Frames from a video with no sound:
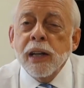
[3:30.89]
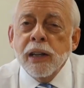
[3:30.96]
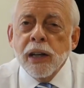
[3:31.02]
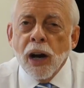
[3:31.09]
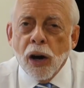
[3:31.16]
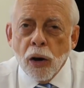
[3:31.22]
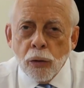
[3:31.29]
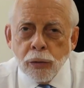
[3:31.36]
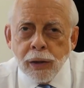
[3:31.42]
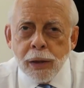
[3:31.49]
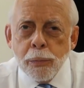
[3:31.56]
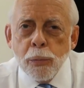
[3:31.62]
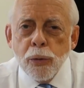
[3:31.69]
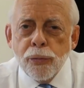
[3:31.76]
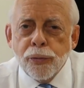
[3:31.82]
you
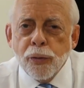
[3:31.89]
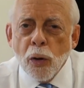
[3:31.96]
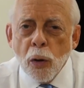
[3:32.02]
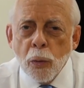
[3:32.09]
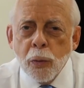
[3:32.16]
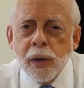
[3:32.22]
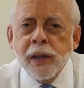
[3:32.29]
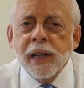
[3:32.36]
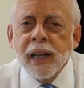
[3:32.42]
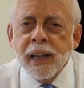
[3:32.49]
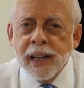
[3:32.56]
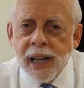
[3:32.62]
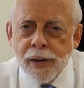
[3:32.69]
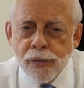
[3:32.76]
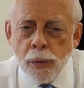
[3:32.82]
only move forward,
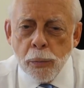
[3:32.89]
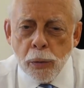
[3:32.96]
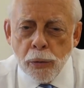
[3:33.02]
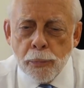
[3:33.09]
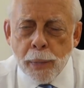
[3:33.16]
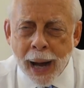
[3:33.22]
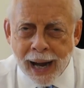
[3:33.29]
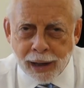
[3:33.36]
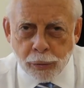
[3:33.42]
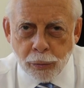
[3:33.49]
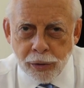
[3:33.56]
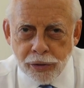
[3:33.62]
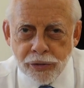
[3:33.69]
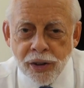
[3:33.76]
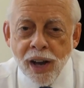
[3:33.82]
you never move
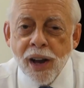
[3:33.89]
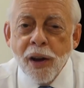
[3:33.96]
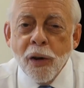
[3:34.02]
backwards.